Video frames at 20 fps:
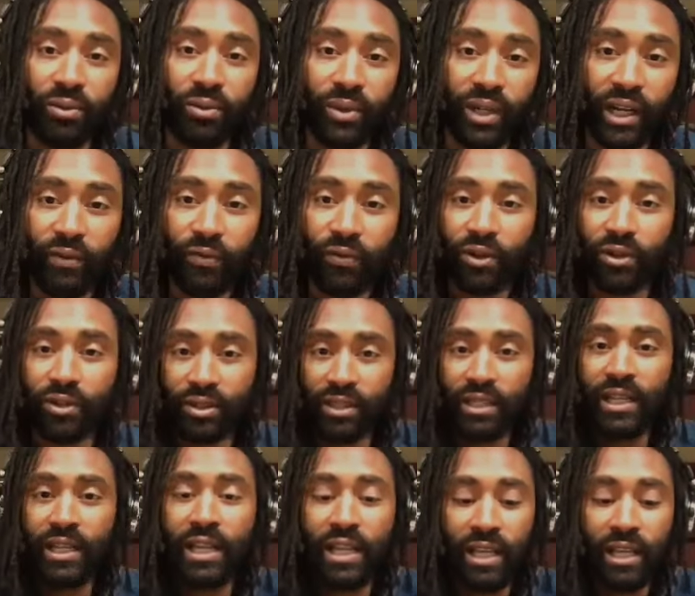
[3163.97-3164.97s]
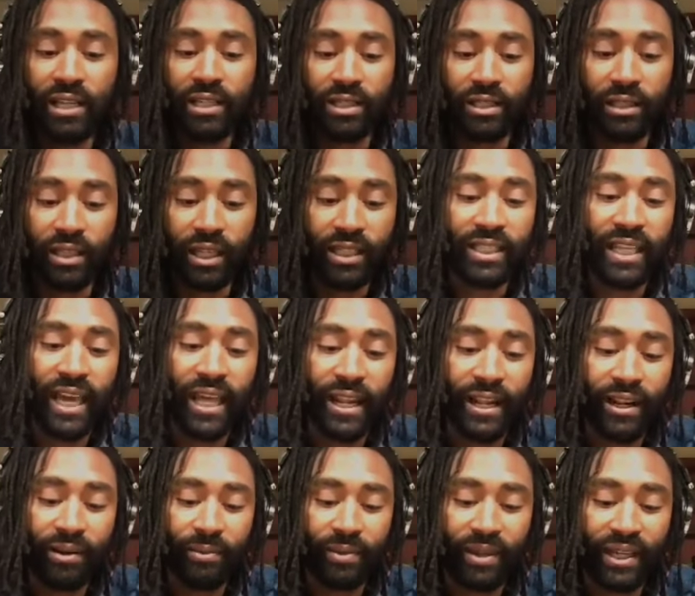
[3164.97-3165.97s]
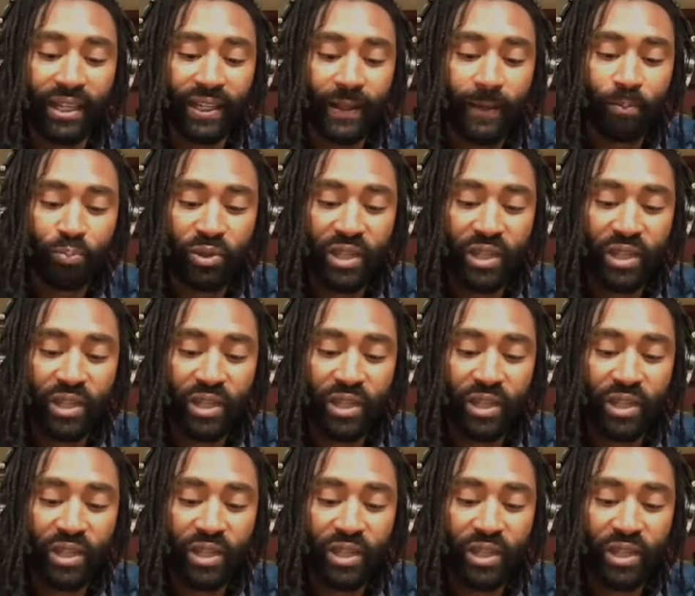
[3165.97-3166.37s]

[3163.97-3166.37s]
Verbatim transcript: When I first looked at it, I'm like,